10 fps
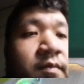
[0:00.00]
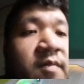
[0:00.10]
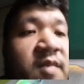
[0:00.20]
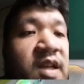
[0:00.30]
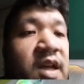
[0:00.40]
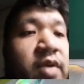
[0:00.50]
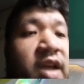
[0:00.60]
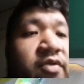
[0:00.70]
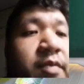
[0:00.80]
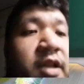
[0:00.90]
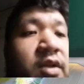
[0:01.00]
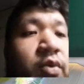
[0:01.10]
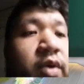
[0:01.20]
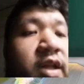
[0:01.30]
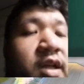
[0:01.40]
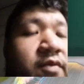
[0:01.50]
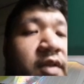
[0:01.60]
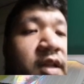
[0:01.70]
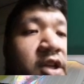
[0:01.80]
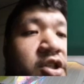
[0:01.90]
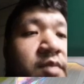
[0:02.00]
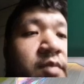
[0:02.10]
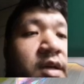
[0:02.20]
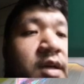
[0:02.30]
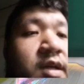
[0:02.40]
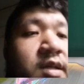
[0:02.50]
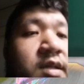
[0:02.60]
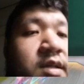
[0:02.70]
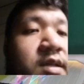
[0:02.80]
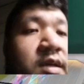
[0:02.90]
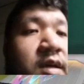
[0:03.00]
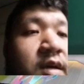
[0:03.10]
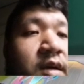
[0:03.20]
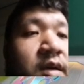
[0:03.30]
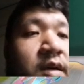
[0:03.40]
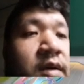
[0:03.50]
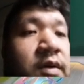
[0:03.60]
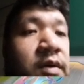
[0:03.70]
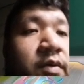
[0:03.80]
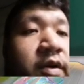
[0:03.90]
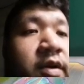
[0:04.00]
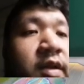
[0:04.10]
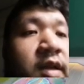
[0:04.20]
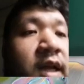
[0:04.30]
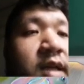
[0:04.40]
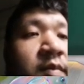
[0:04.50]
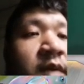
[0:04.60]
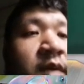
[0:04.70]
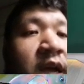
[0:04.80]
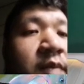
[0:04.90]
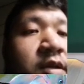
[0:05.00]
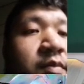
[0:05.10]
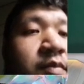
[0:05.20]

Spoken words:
Yeah, we have to play the Wedding Invitation because we're not going to be able to